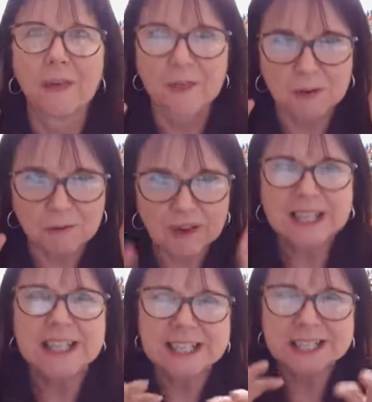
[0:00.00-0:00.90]
that
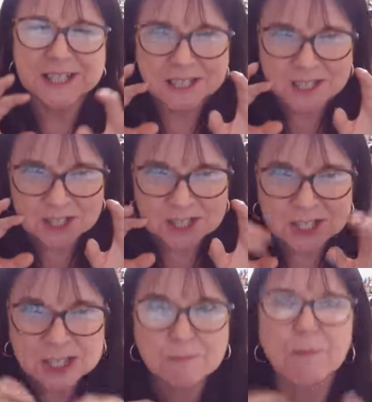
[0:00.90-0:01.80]
really
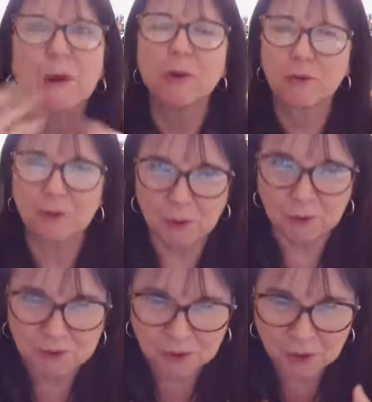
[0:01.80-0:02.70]
spoke for
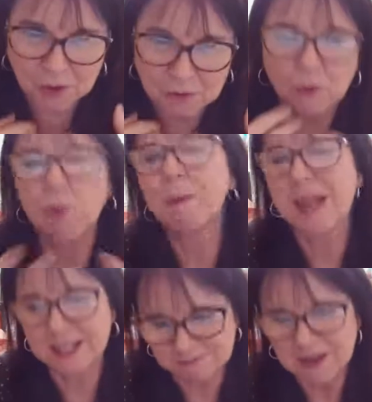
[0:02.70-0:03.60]

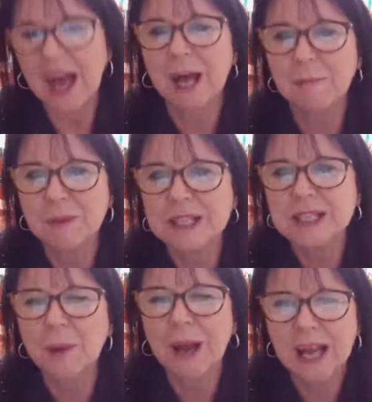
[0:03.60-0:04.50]
women. And
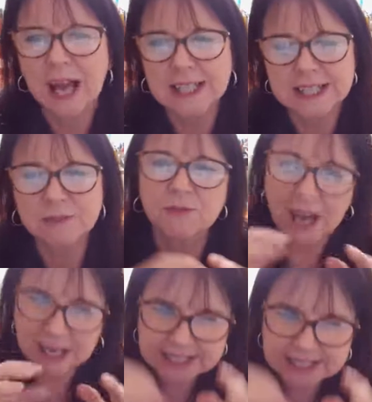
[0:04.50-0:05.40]
so I
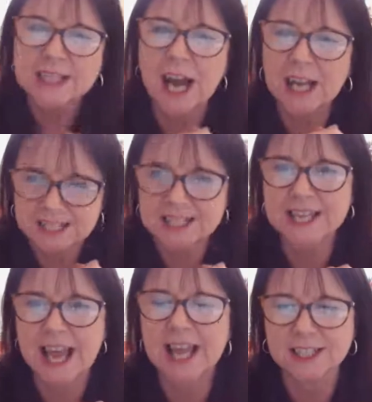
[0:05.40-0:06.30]
did
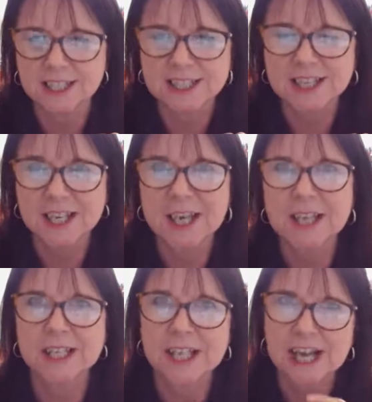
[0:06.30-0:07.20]
understand
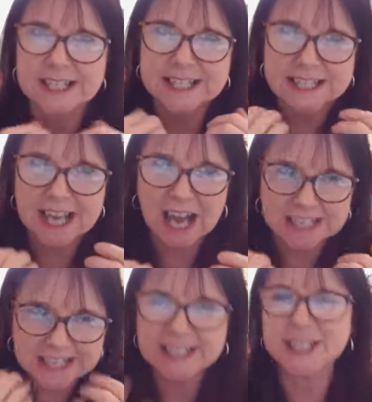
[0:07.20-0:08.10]
that I
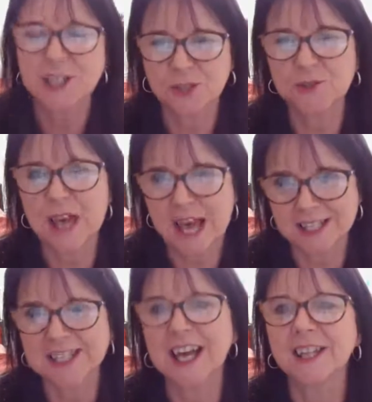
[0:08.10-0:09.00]
needed to do
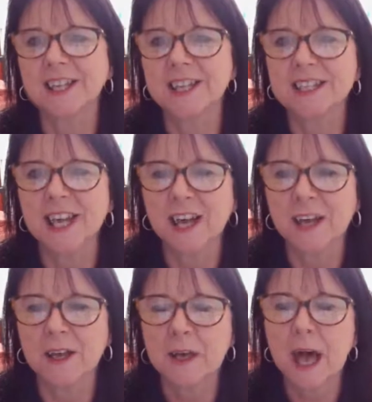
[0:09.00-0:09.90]
that, and
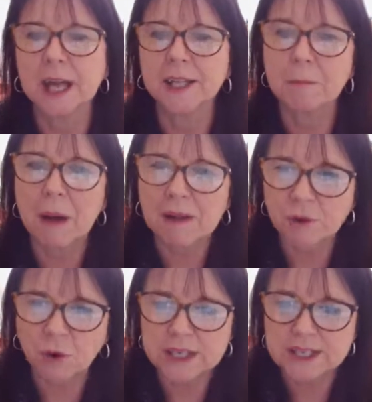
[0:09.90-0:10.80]
that my
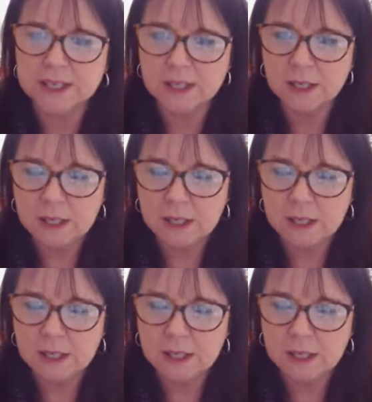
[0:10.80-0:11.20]
voice,